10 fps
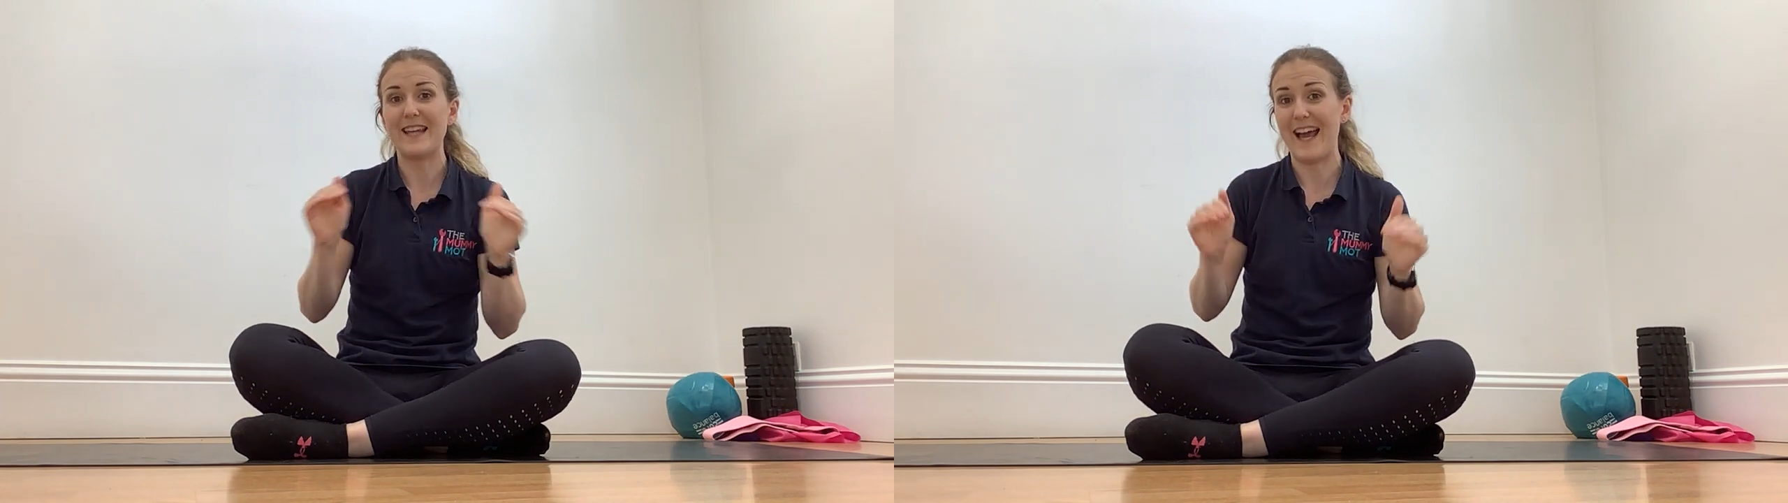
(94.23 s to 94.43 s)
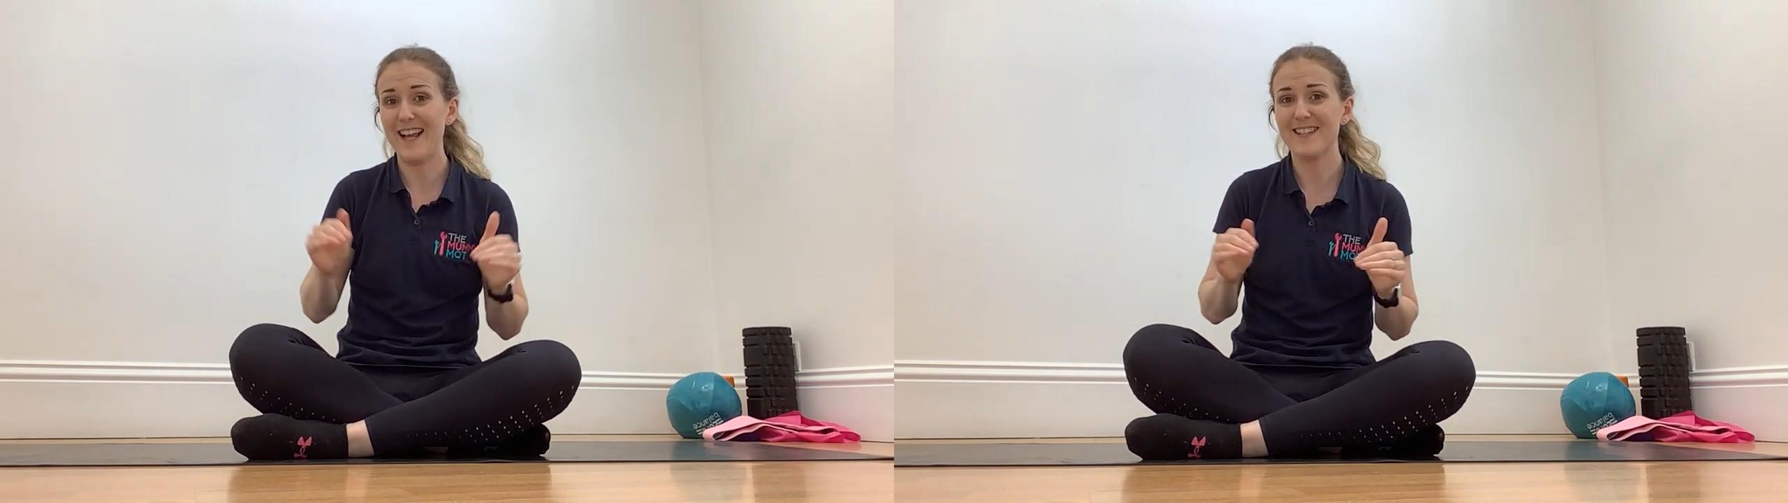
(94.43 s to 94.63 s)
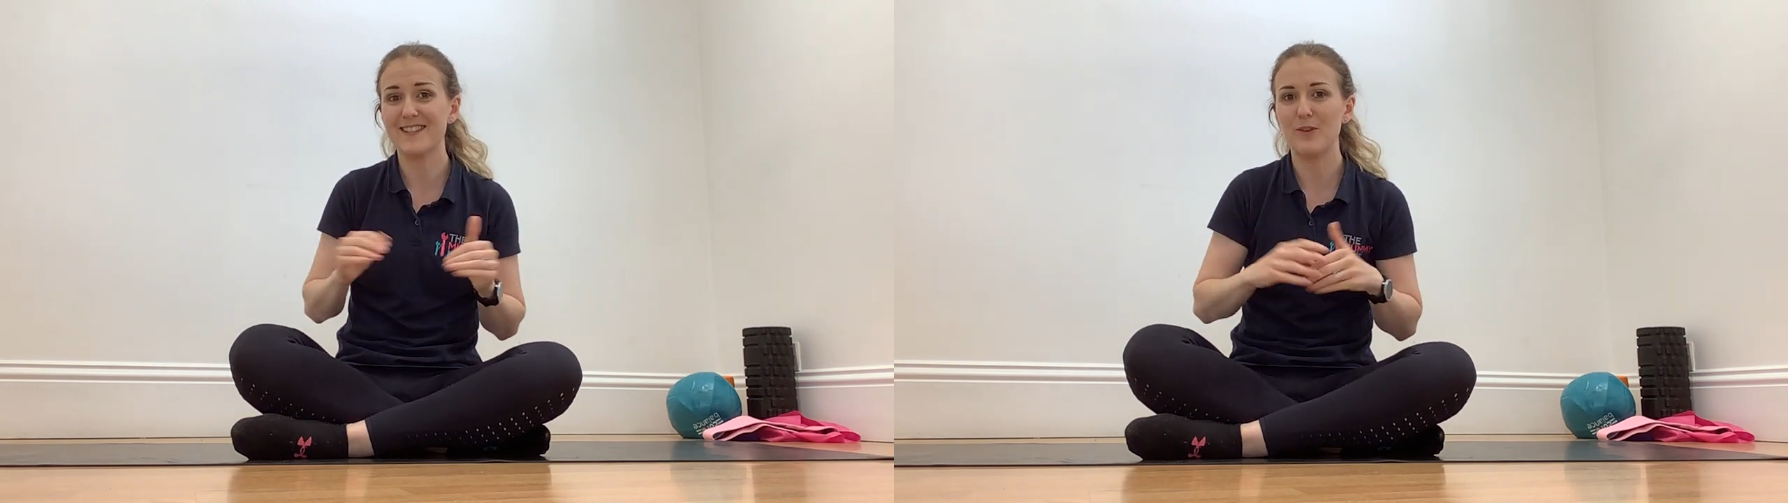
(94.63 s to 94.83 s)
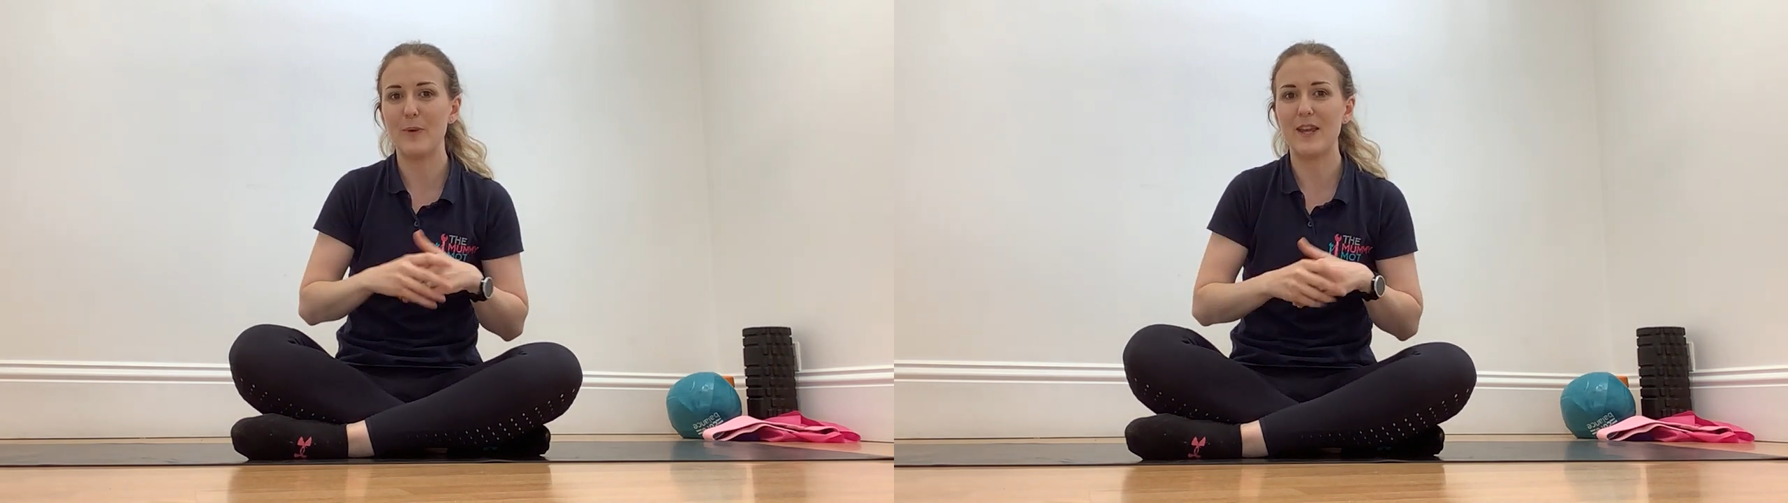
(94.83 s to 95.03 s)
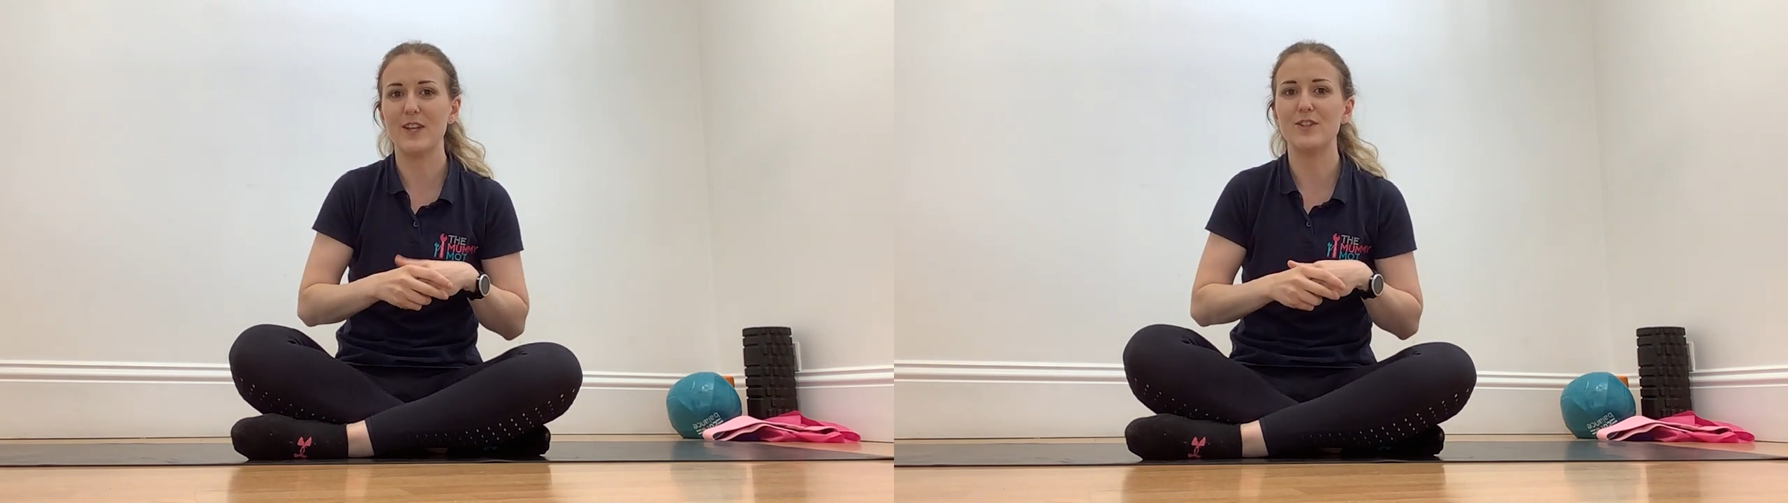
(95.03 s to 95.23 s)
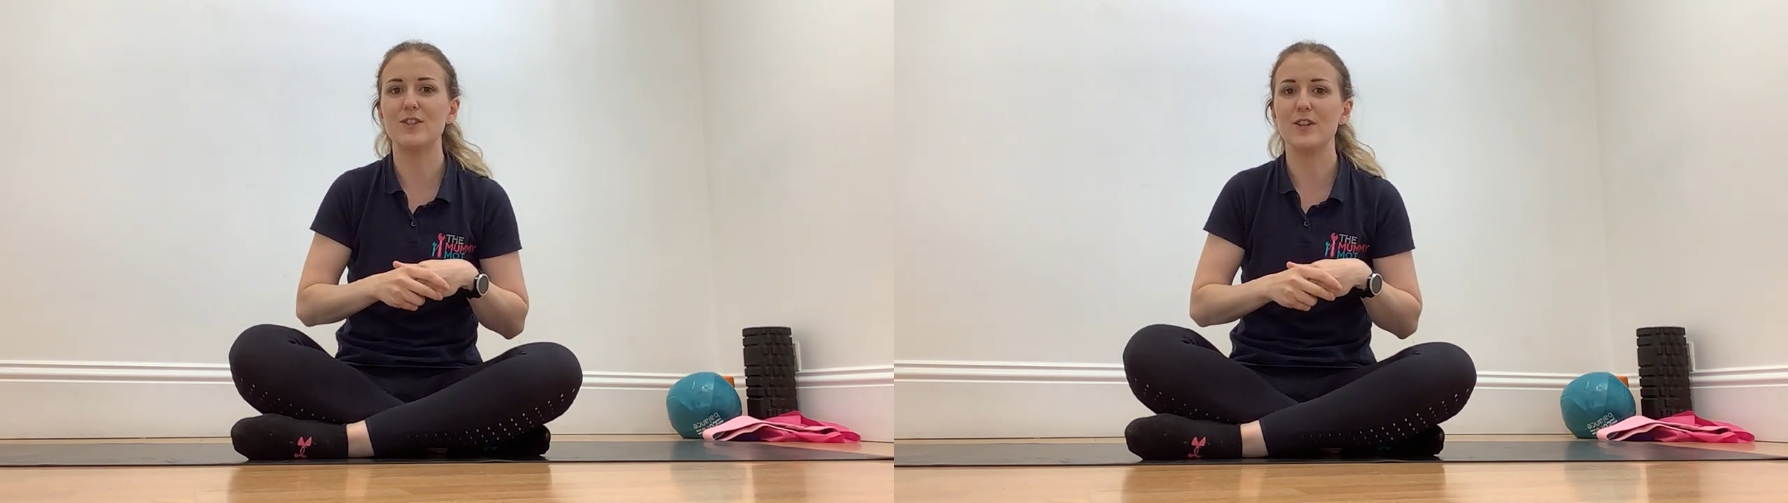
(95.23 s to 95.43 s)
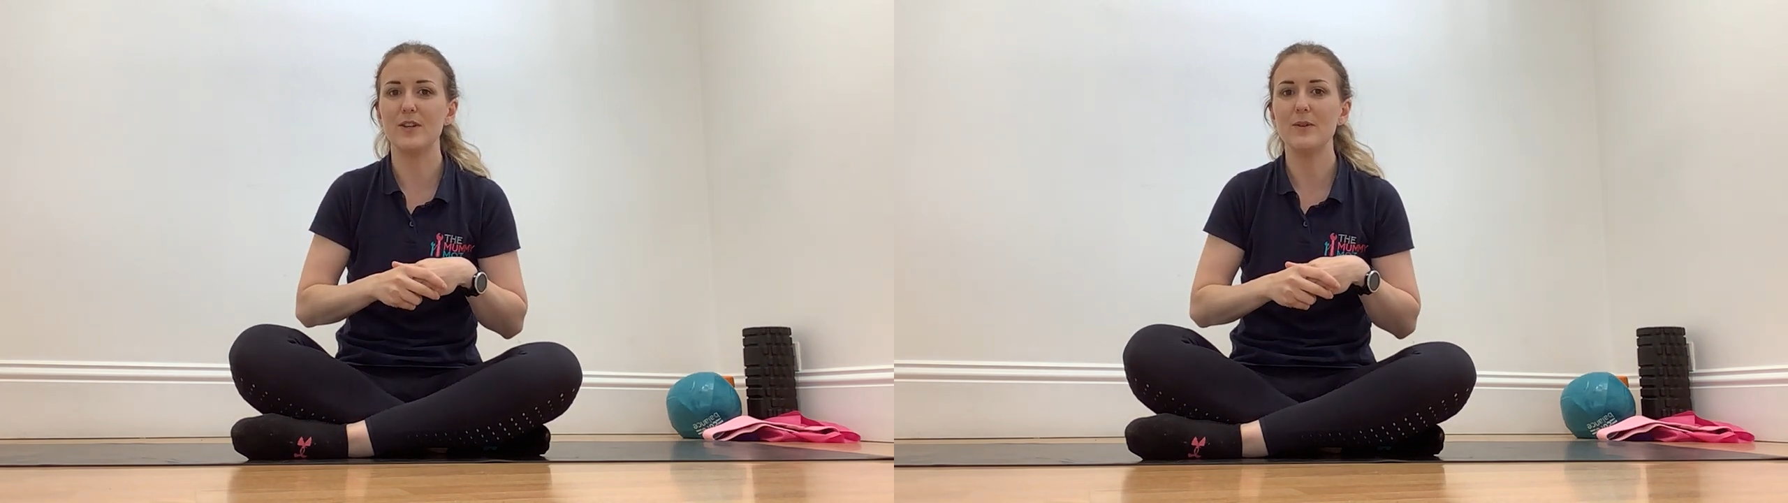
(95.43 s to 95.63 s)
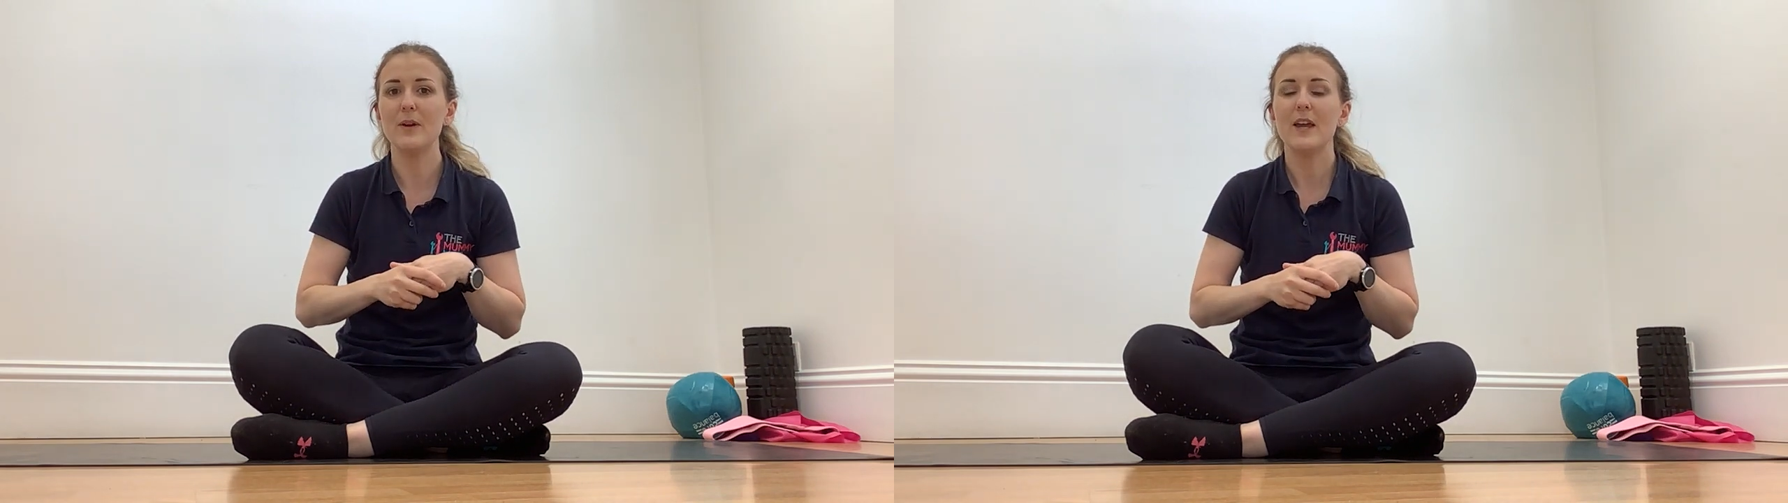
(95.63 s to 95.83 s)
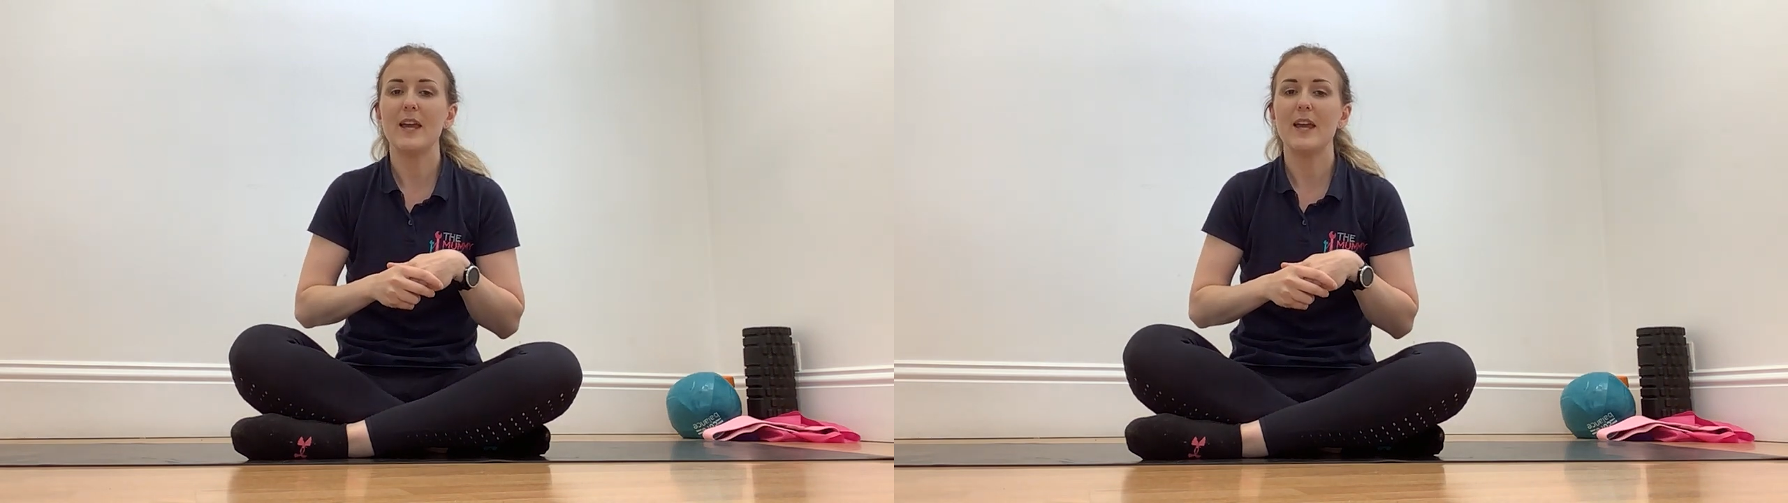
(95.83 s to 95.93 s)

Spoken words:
tests that we can do